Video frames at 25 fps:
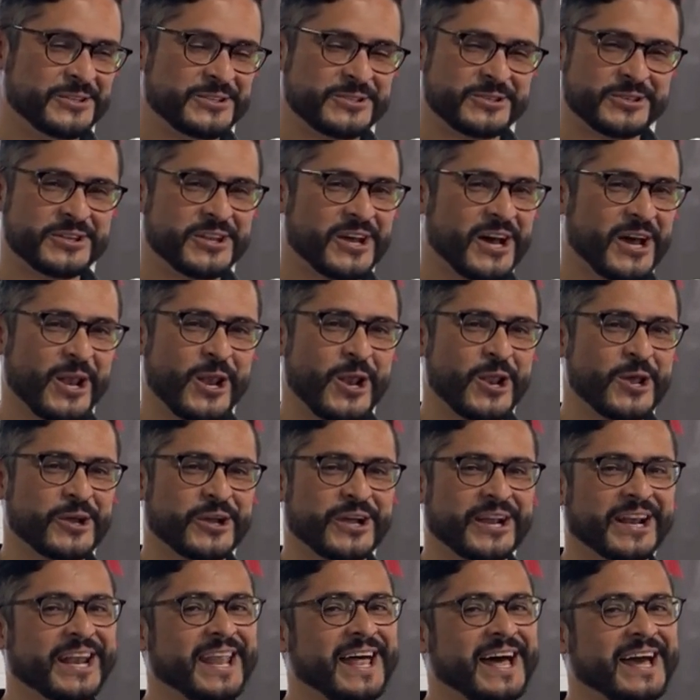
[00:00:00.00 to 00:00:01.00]
who do not
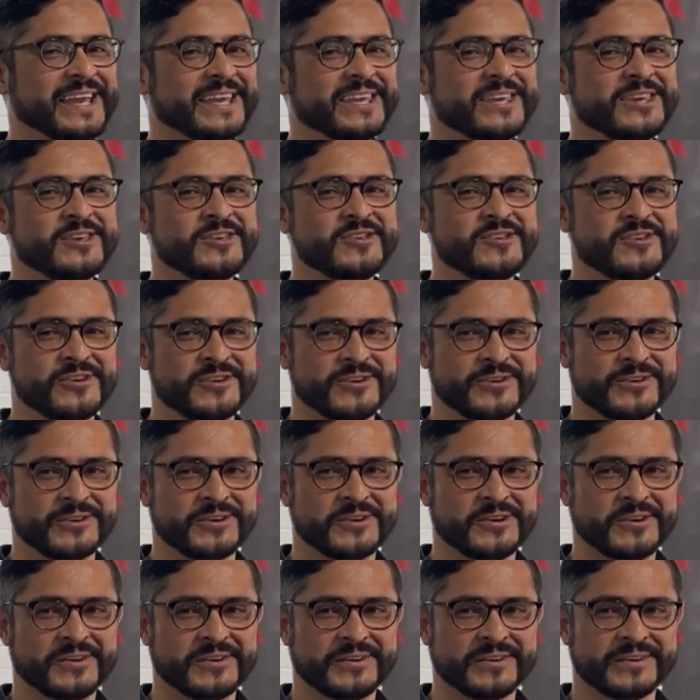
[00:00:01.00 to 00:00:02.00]
look like
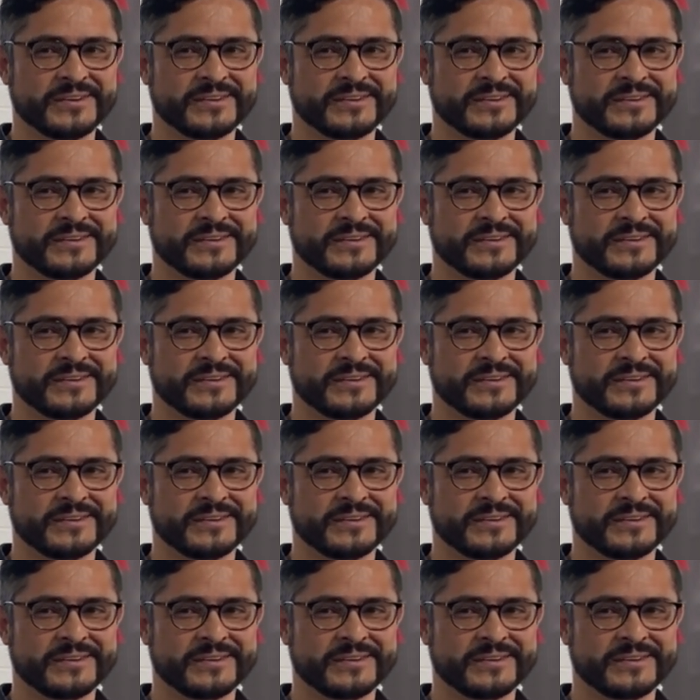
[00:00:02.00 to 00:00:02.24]
you.